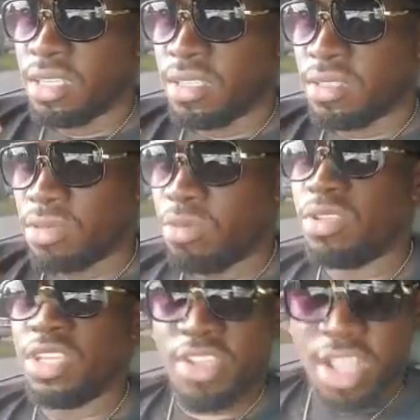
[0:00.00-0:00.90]

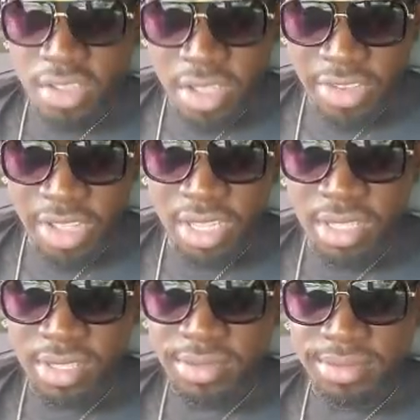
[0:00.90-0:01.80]
Start pick on a
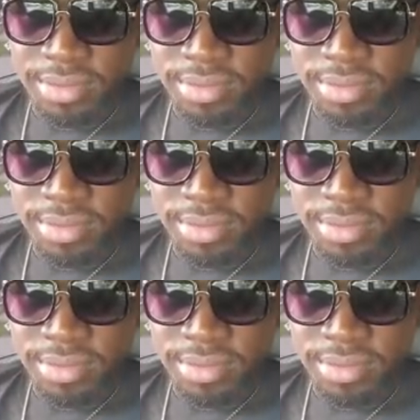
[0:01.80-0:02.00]
side.